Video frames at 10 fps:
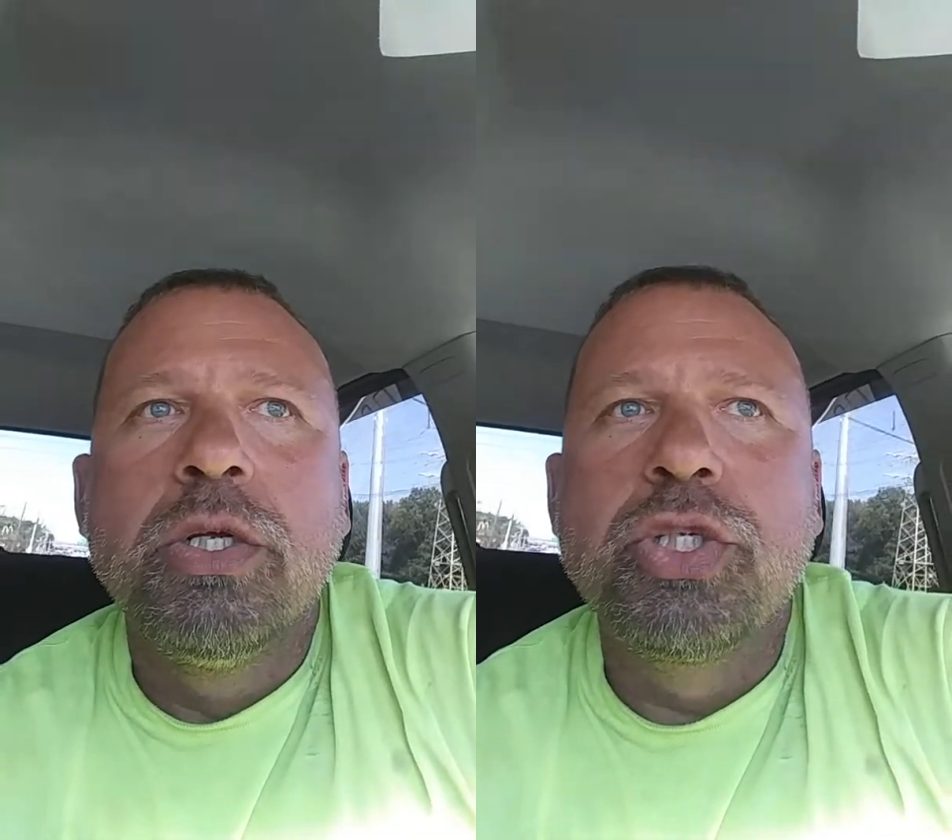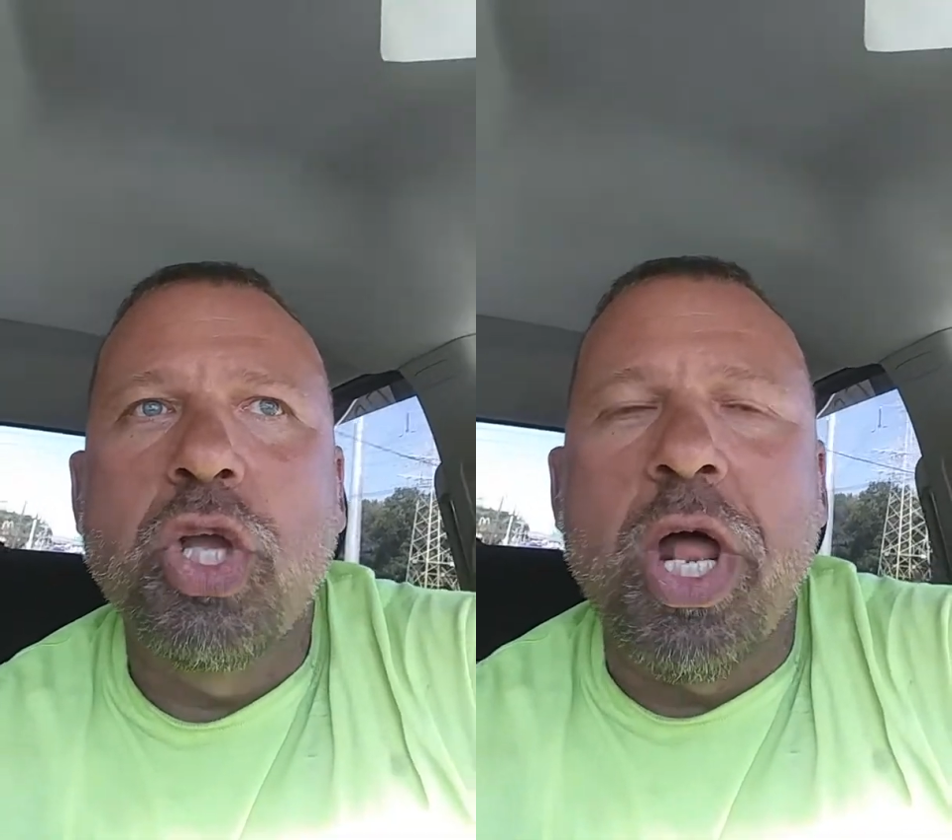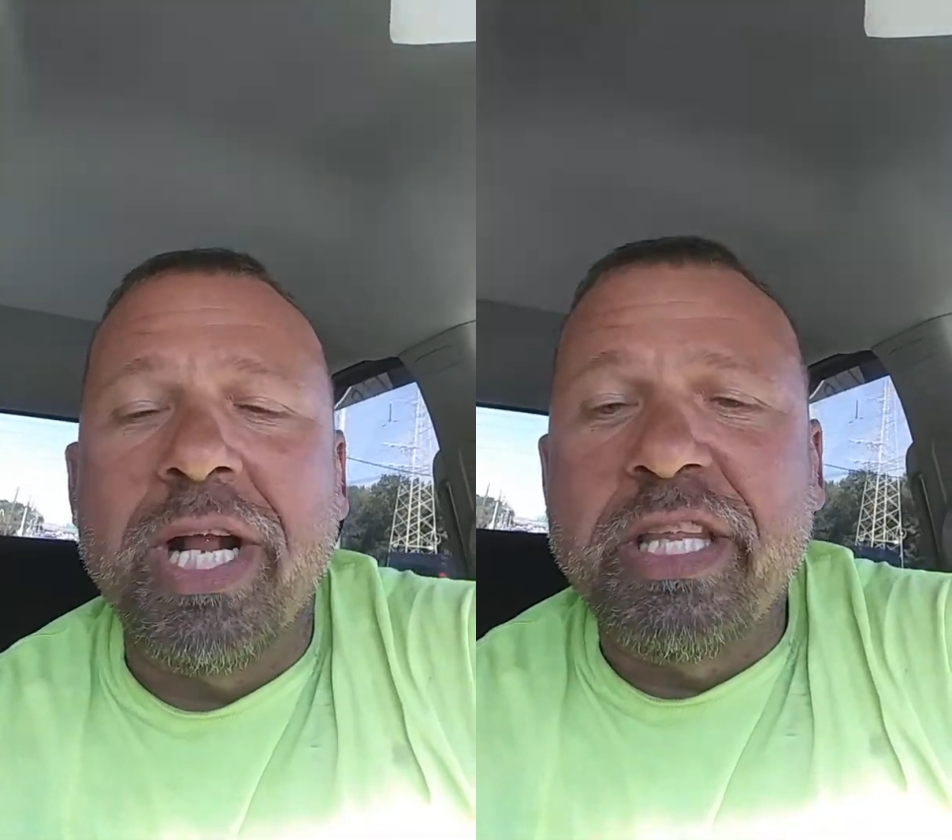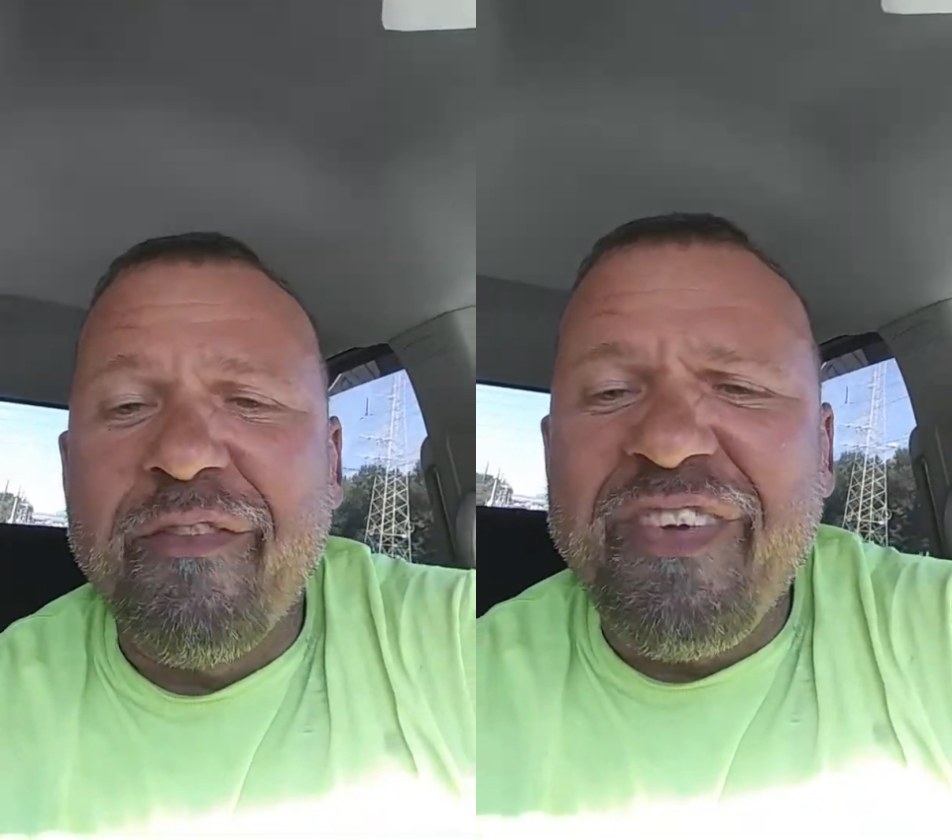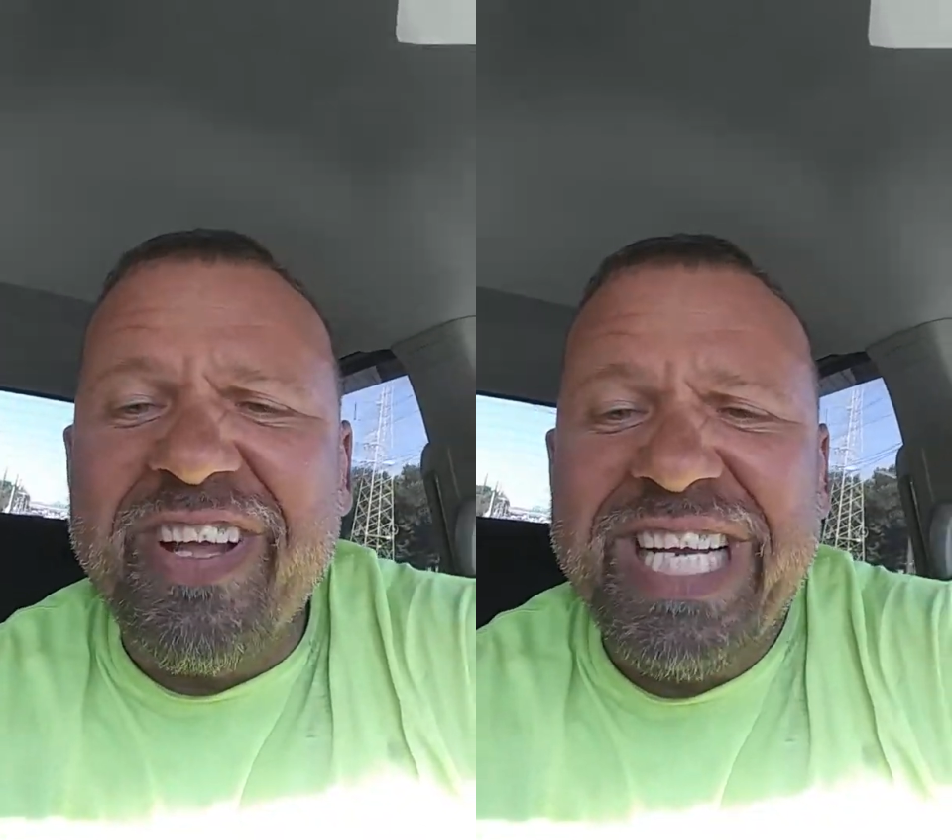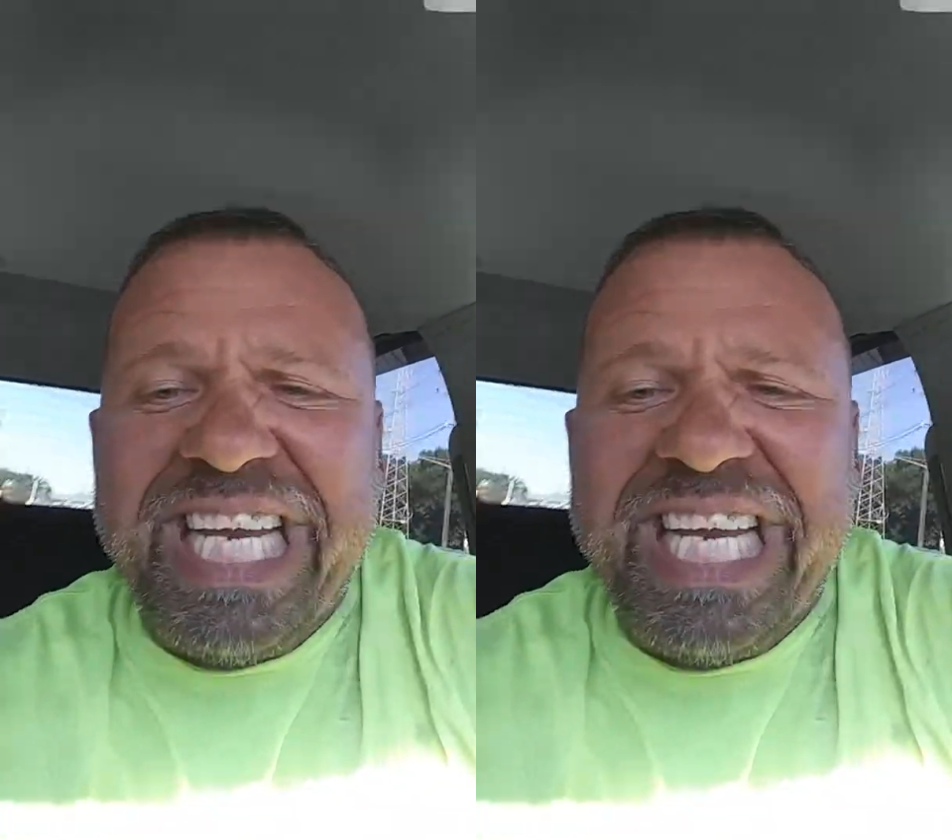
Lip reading: starting to feel